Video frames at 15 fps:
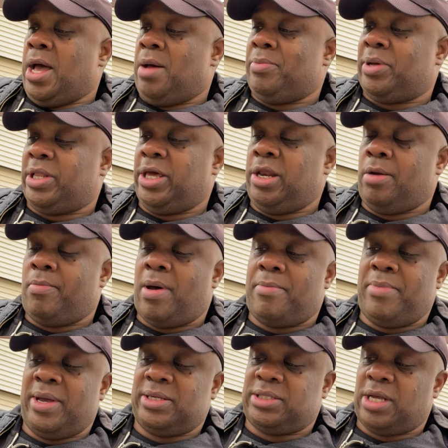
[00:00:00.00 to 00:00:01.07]
I'm going to clean up my
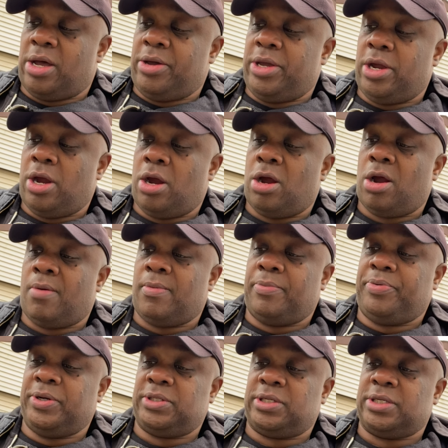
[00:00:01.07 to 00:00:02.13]
mess out here. I'm going
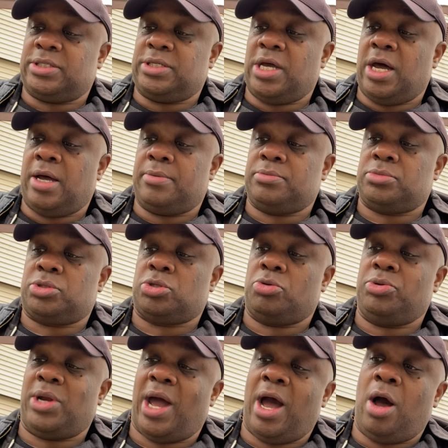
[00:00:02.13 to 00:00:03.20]
to put this up. So
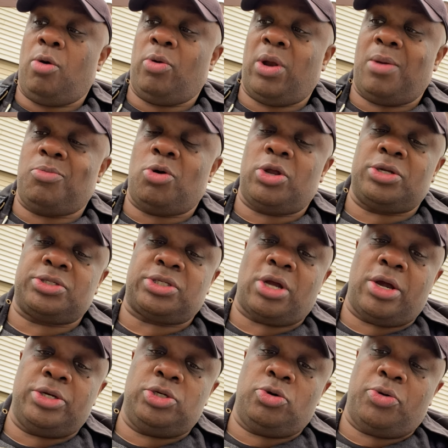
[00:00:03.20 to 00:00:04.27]
now what I'm going to
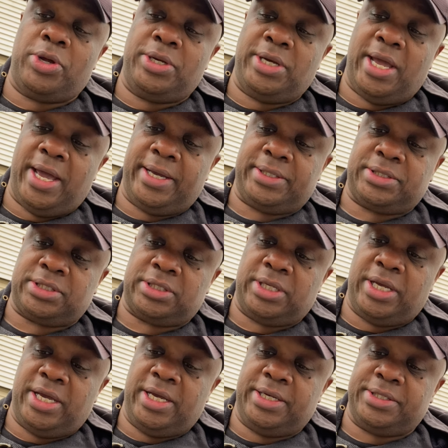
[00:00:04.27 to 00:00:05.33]
start doing next
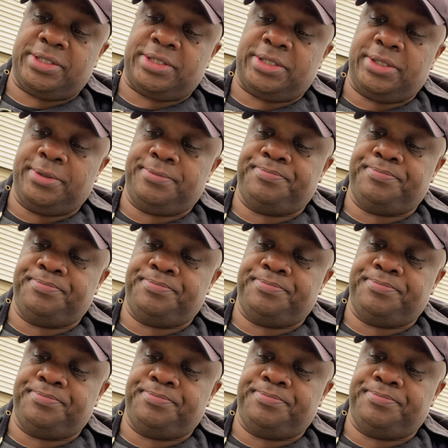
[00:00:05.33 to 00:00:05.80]
is